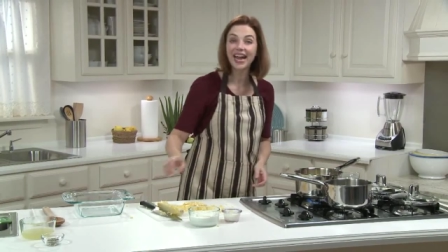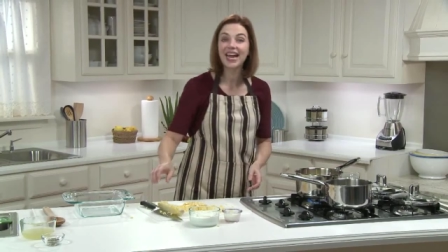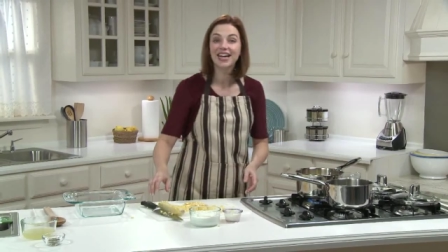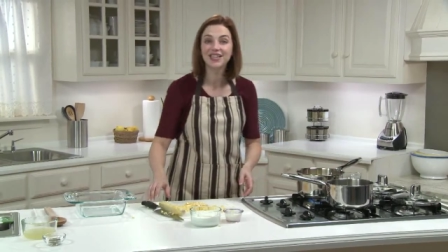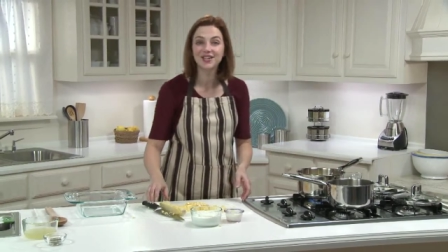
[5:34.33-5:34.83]

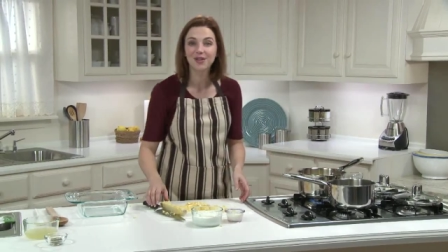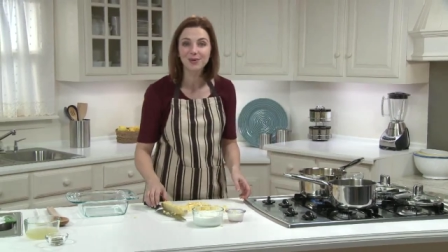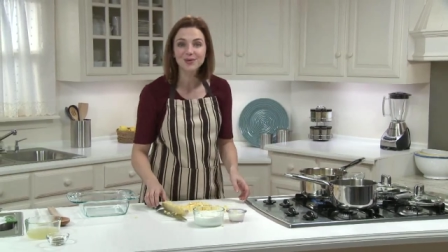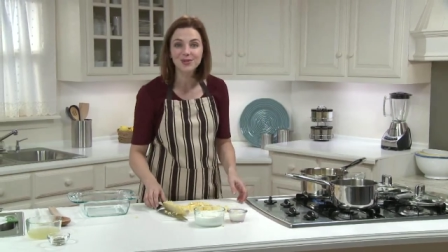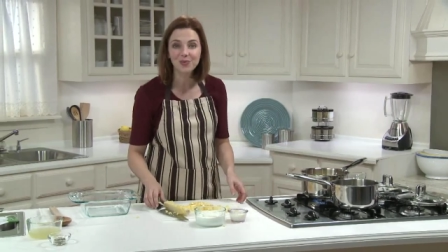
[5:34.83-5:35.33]
and
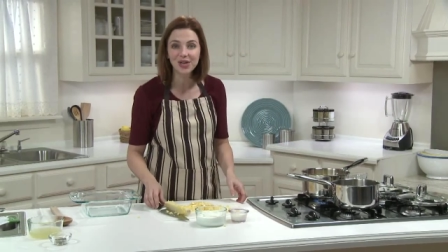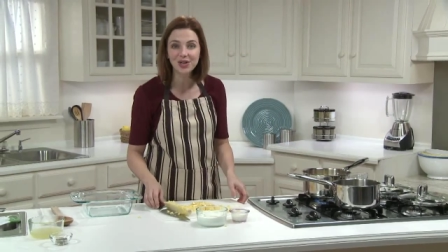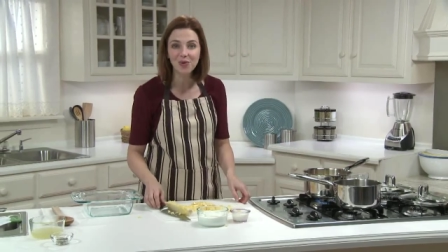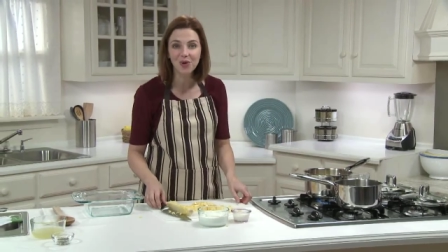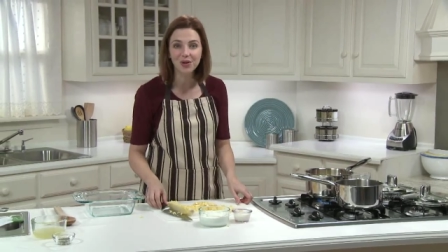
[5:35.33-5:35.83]
those
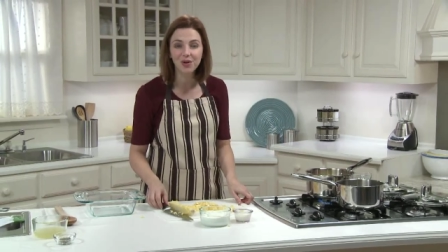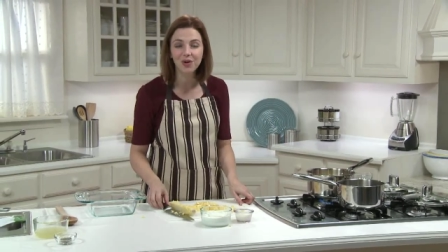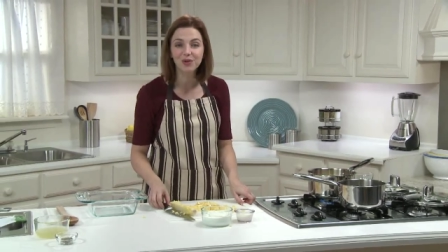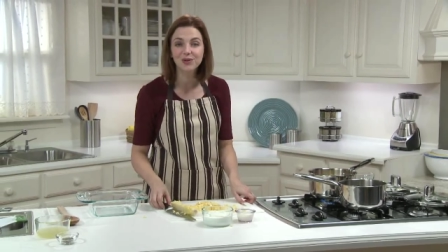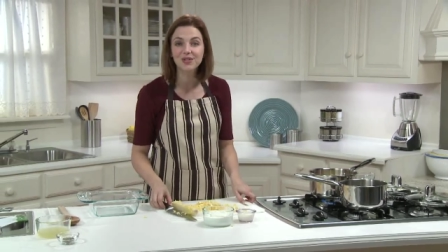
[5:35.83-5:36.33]
sweet corn
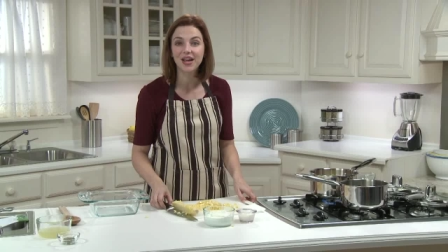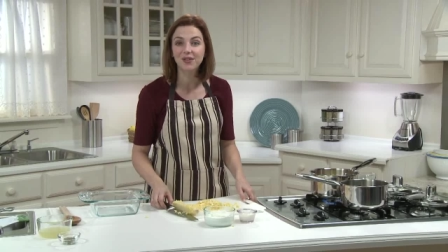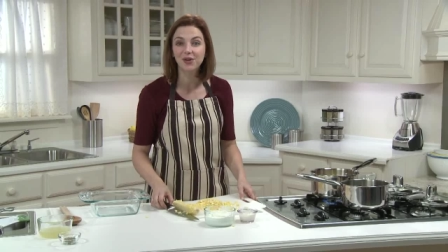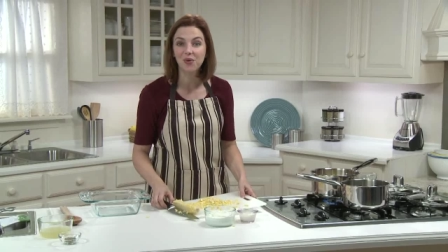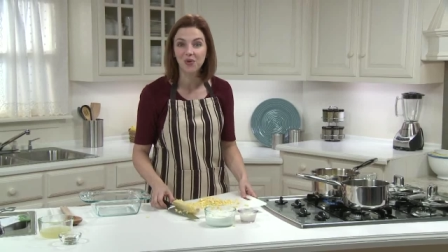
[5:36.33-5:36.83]
kernels and
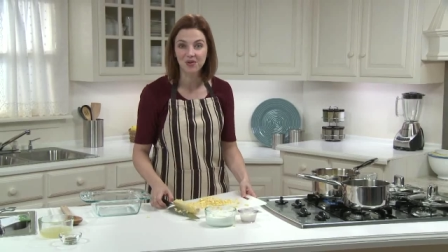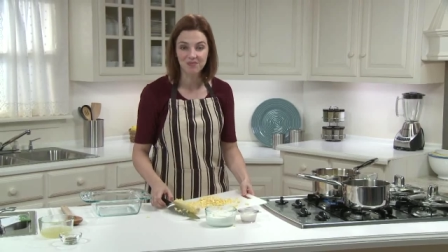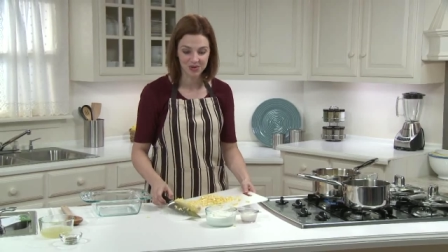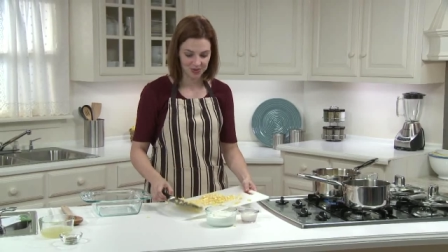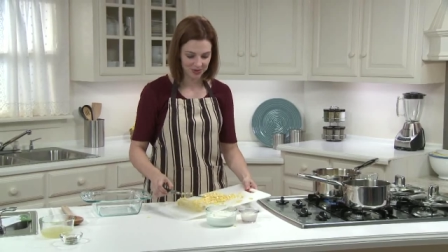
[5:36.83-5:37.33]
the corn
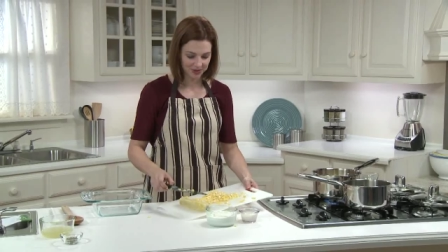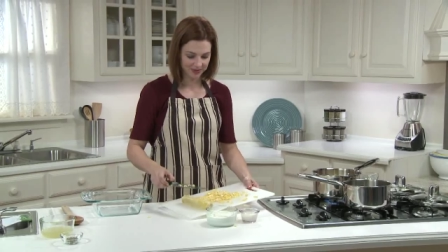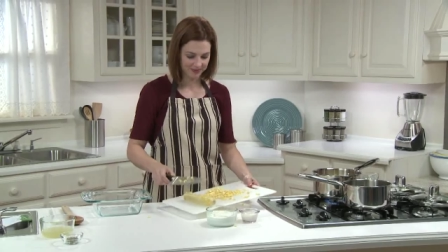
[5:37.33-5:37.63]
milk.